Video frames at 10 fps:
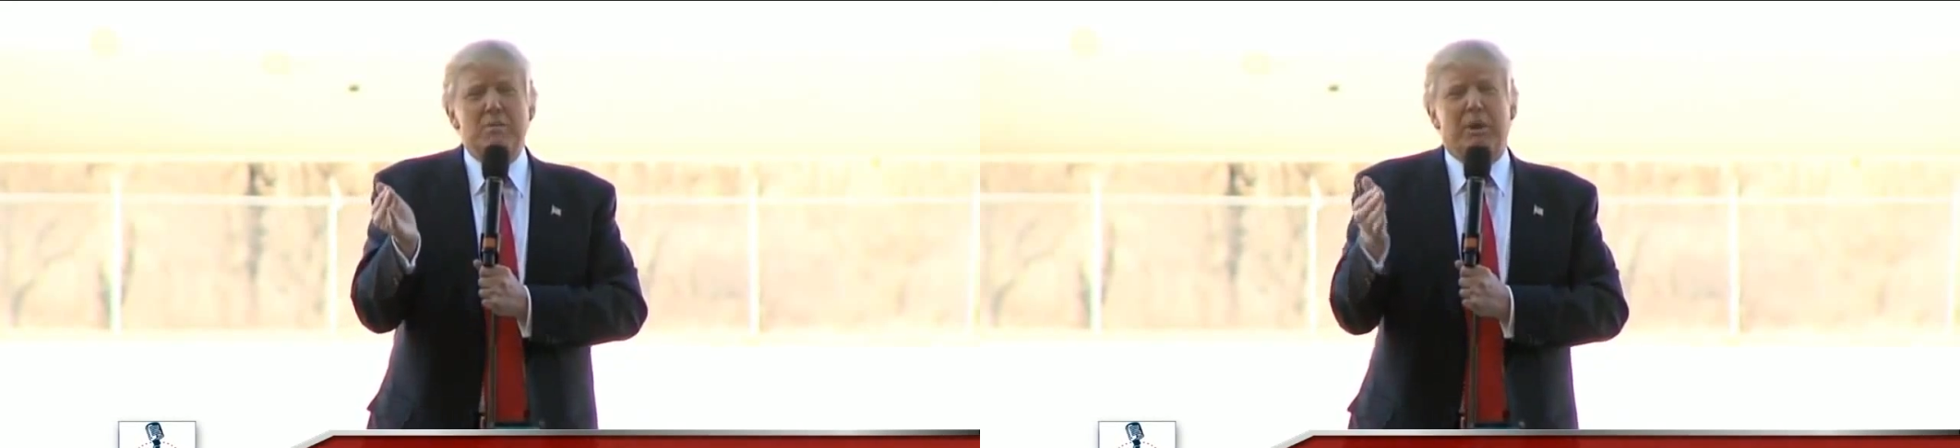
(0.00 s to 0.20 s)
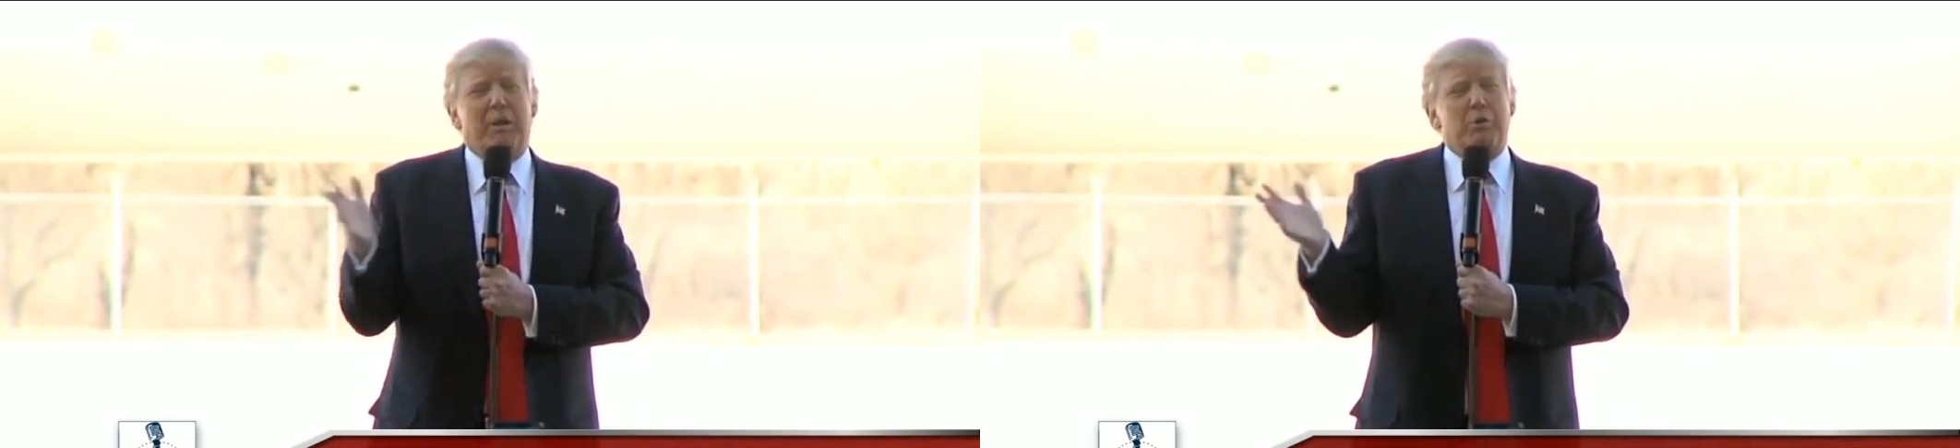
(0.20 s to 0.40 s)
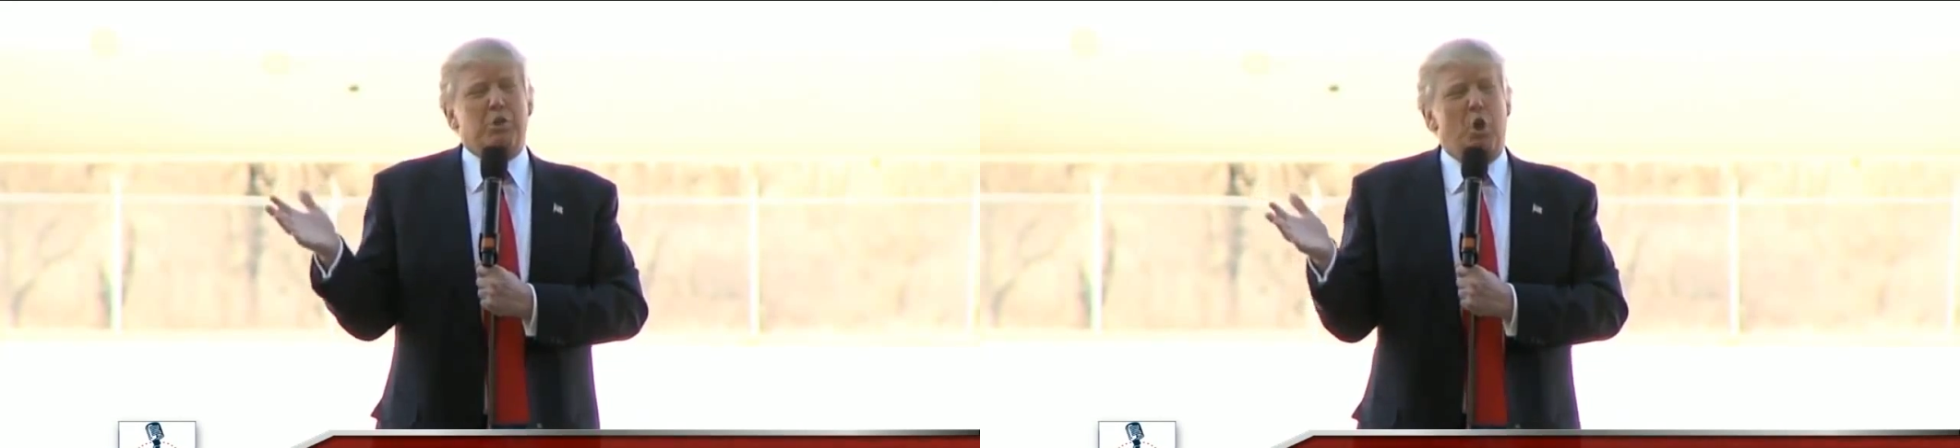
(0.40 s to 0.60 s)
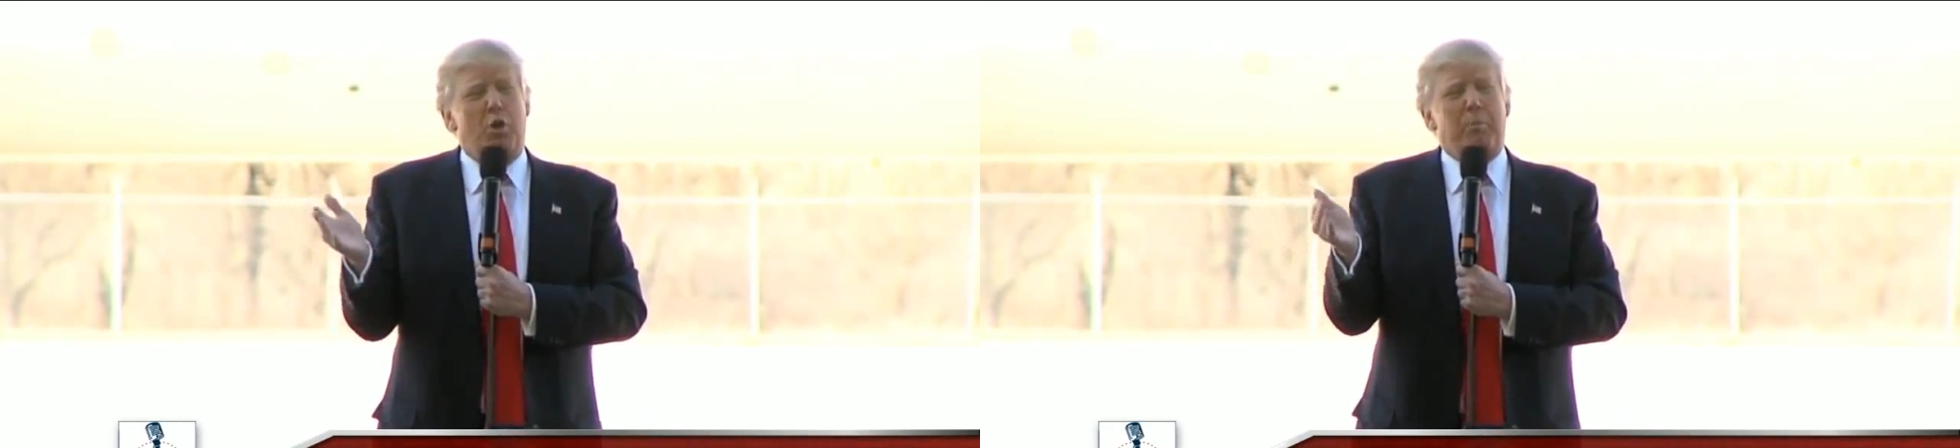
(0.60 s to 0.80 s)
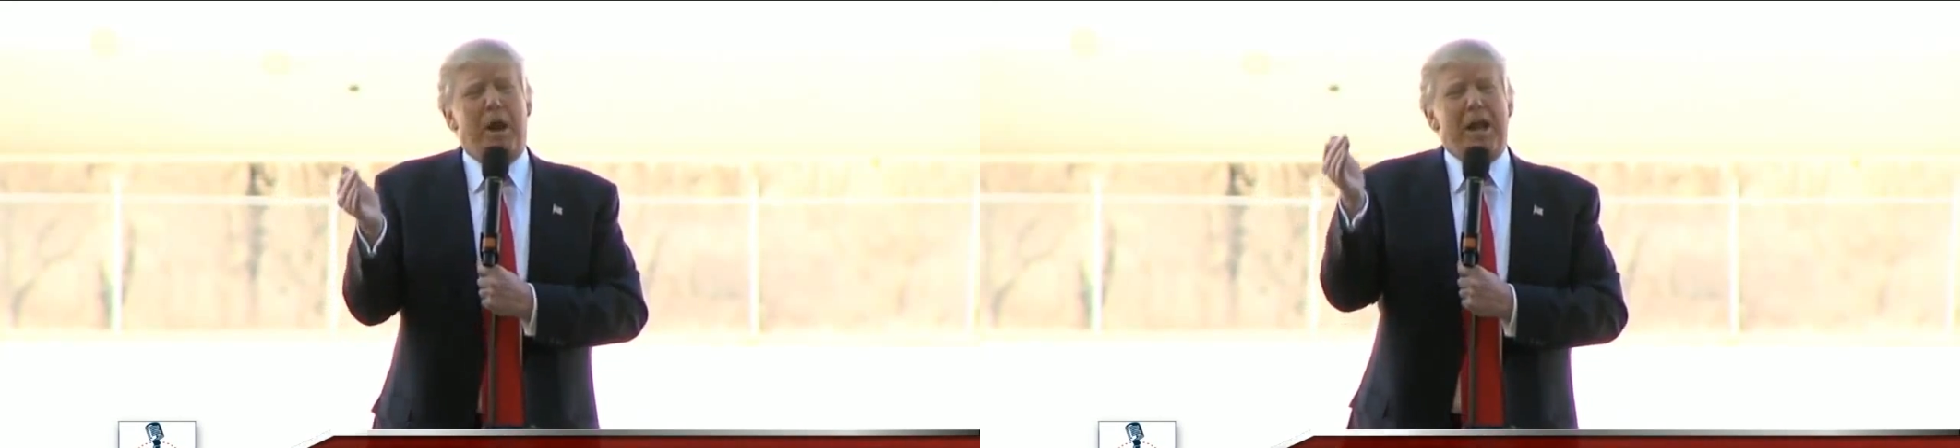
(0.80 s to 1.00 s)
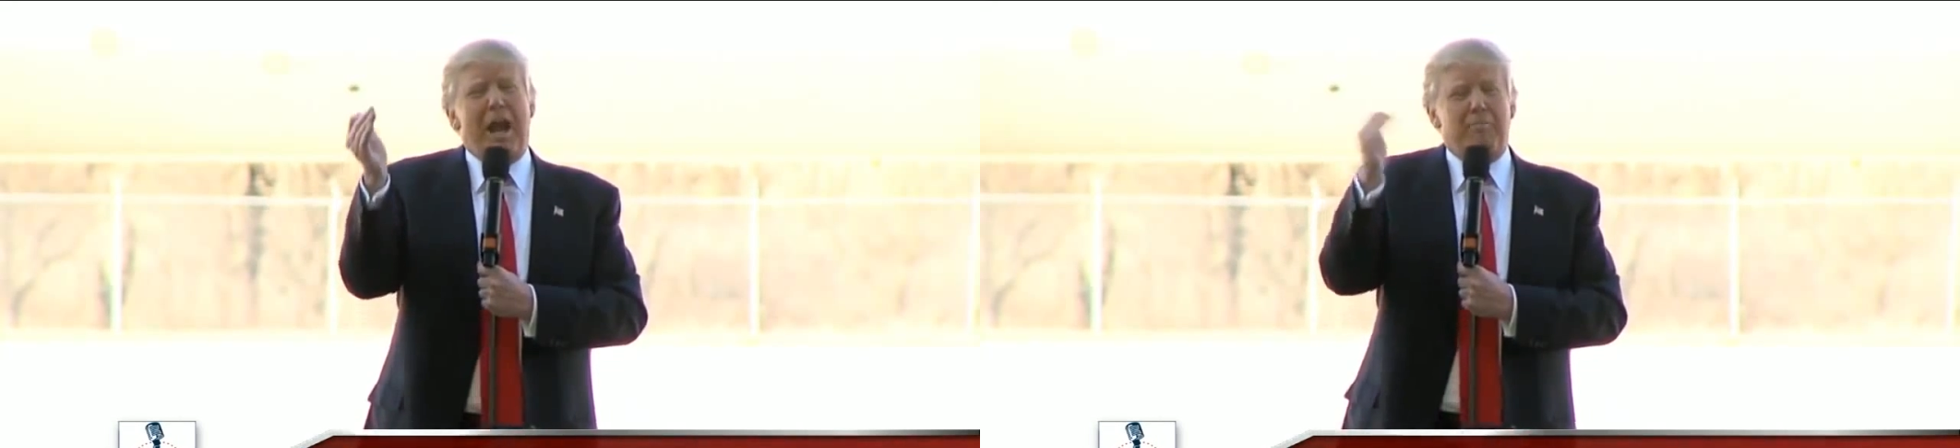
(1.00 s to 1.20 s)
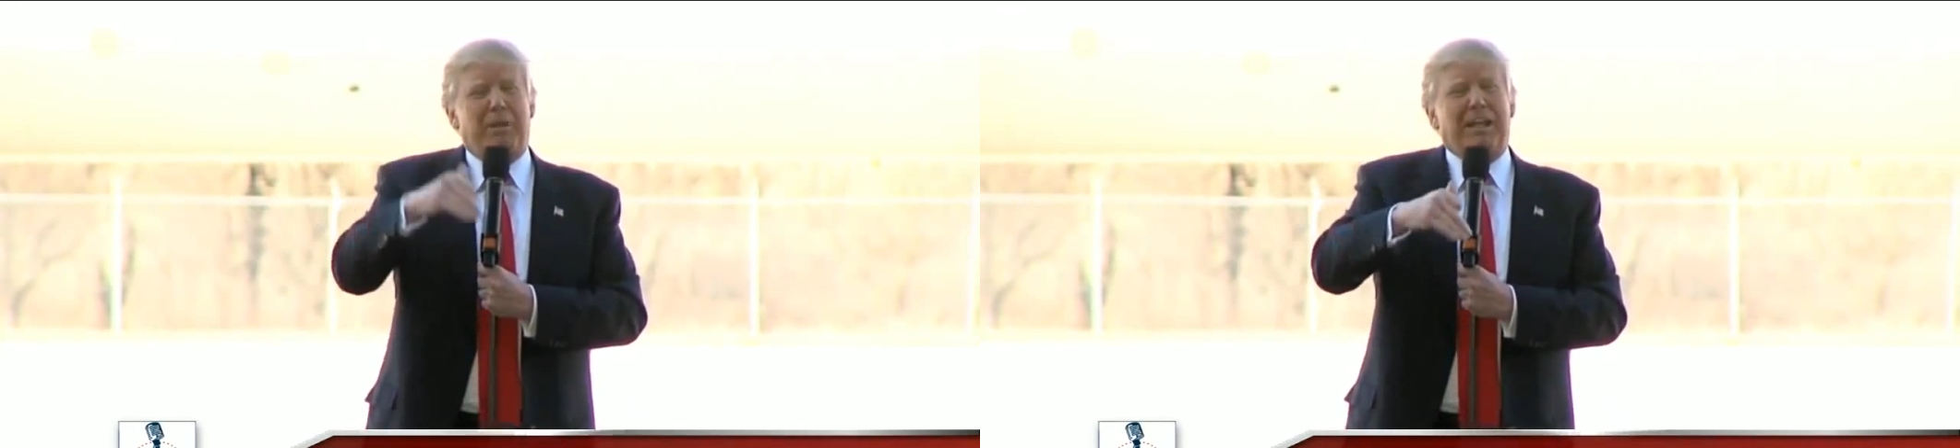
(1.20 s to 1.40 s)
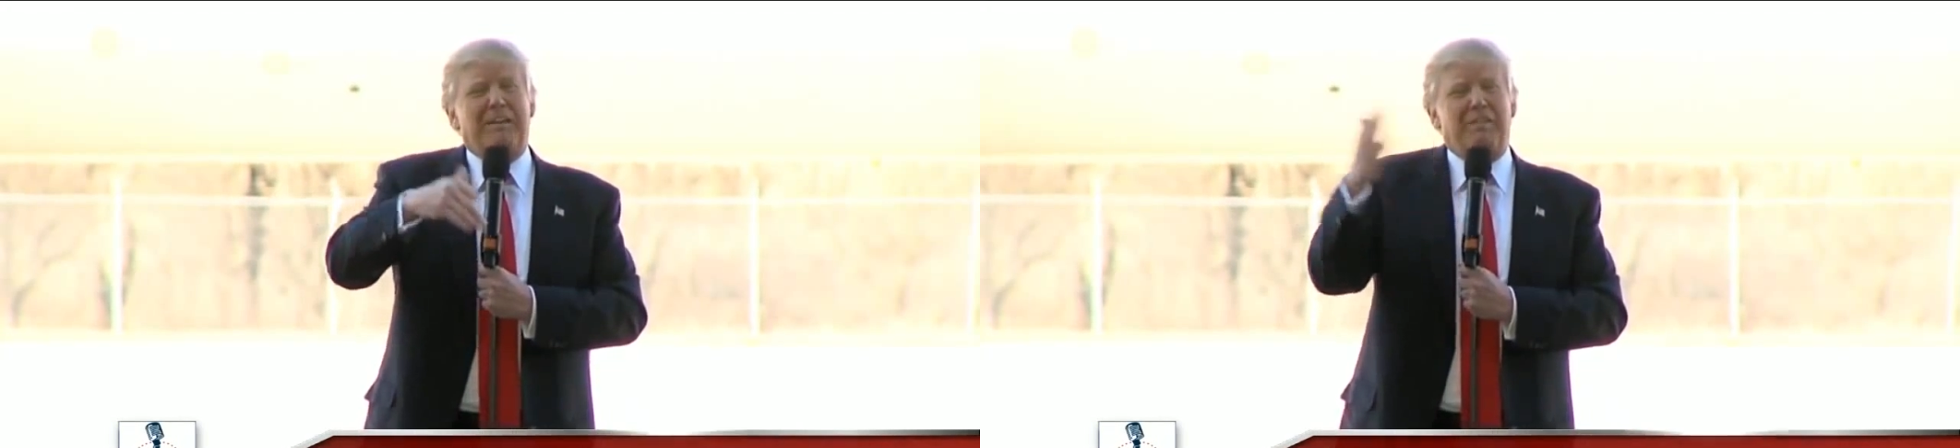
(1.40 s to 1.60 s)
But I was called by, I believe,